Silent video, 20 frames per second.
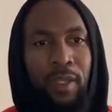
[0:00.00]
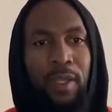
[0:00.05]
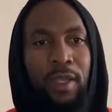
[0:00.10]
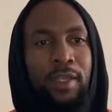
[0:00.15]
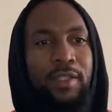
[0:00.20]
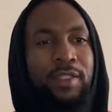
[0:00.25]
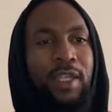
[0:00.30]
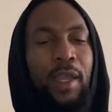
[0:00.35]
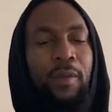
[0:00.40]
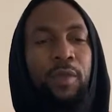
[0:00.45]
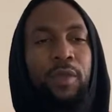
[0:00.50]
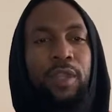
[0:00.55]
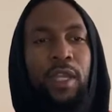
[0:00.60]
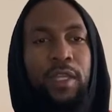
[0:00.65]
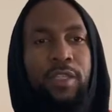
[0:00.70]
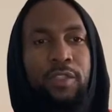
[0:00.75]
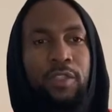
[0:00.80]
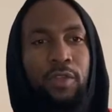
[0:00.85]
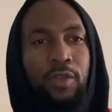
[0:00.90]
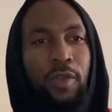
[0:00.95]
Same with
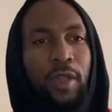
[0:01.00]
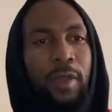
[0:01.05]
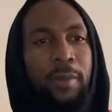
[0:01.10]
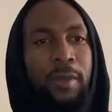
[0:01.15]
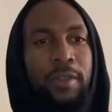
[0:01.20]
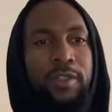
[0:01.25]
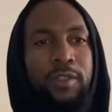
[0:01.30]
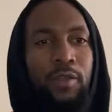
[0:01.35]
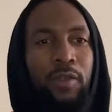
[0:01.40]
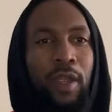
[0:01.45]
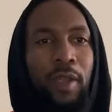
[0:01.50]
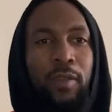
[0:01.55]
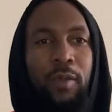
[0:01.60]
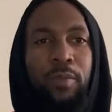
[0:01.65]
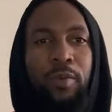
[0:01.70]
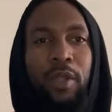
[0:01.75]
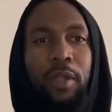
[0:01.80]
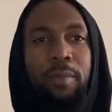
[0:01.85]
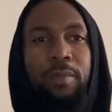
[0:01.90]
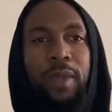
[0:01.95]
Instagram. Instagram, you
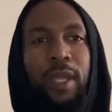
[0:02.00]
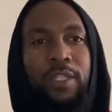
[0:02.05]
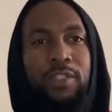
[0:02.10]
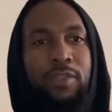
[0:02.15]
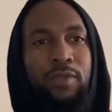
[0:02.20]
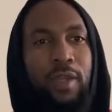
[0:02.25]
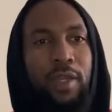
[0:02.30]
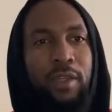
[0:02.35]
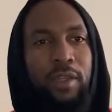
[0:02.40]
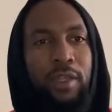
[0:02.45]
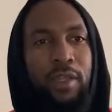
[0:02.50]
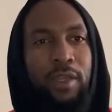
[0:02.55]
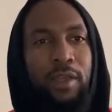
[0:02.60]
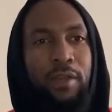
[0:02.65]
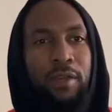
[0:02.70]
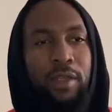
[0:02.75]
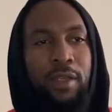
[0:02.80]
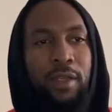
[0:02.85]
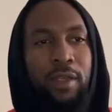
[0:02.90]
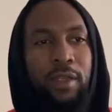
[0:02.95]
put a picture out
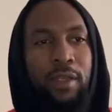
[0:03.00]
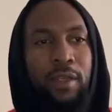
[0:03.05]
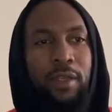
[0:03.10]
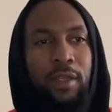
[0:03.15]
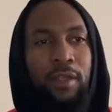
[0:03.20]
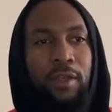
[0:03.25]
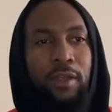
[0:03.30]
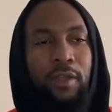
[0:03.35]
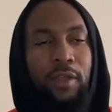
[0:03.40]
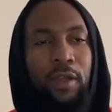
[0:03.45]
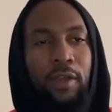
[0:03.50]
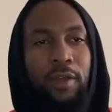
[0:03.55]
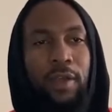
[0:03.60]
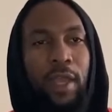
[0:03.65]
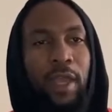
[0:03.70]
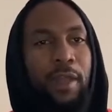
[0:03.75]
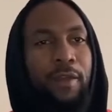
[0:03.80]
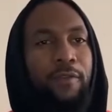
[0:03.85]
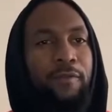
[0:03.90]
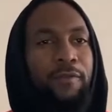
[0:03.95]
there, you know,
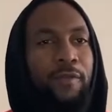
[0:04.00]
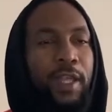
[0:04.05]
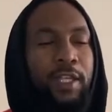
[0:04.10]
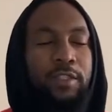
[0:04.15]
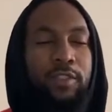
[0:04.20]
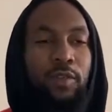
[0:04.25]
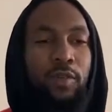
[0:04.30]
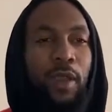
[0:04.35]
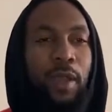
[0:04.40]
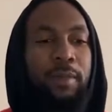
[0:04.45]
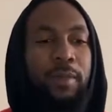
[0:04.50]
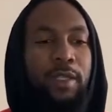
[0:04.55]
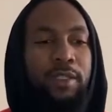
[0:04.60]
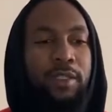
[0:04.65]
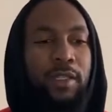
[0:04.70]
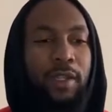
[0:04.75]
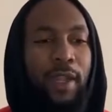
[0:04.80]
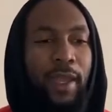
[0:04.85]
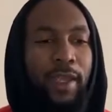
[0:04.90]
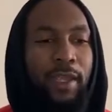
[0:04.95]
and Instagram
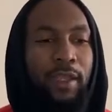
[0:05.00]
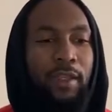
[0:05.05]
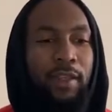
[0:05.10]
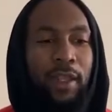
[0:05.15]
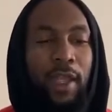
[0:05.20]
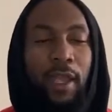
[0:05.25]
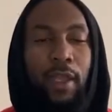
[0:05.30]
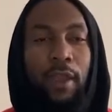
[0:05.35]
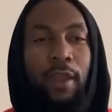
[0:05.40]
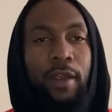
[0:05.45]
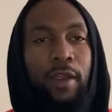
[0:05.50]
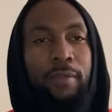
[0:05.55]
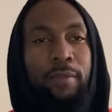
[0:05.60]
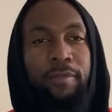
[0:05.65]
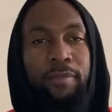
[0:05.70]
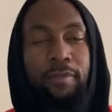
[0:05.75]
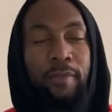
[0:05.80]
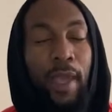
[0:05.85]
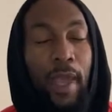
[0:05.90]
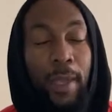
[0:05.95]
doesn't like it, they are
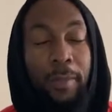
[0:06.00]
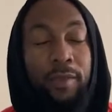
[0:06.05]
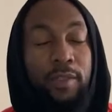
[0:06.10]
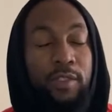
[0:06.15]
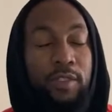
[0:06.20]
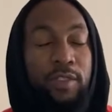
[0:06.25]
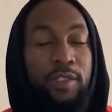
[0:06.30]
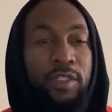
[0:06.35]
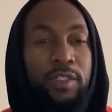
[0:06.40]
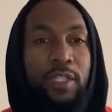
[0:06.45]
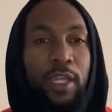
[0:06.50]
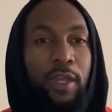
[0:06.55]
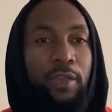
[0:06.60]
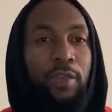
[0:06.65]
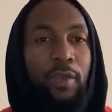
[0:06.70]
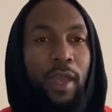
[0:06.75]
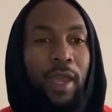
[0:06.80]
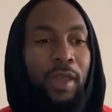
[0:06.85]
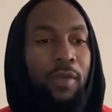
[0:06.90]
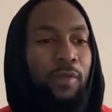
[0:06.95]
able to just tell
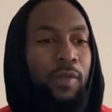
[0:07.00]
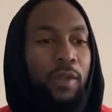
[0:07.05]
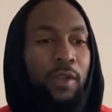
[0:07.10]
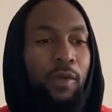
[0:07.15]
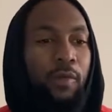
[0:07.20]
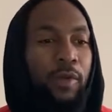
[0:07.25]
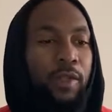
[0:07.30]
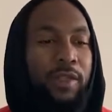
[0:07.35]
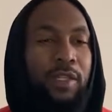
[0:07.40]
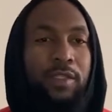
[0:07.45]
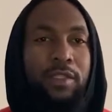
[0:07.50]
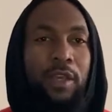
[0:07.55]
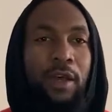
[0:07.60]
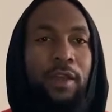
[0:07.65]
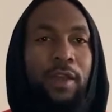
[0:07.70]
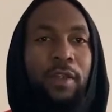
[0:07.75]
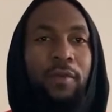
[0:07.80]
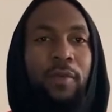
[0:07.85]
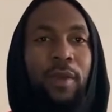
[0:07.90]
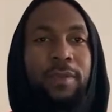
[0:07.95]
you, hey, we don't want this
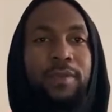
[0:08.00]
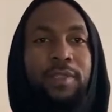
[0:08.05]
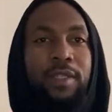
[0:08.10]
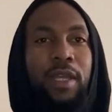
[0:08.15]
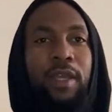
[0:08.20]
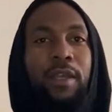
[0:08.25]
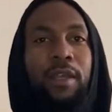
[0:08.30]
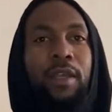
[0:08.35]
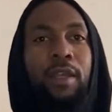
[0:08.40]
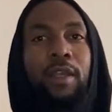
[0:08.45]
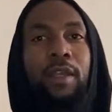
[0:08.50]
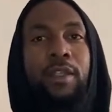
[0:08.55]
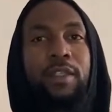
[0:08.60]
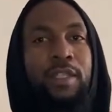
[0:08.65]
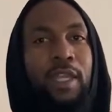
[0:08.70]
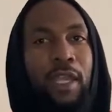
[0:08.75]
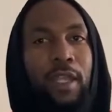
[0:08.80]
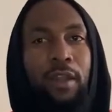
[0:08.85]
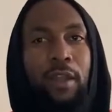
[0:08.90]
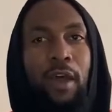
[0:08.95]
on our website,
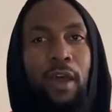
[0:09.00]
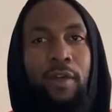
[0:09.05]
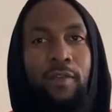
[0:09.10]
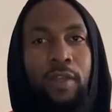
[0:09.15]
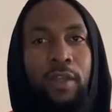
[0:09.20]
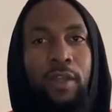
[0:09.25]
take it off.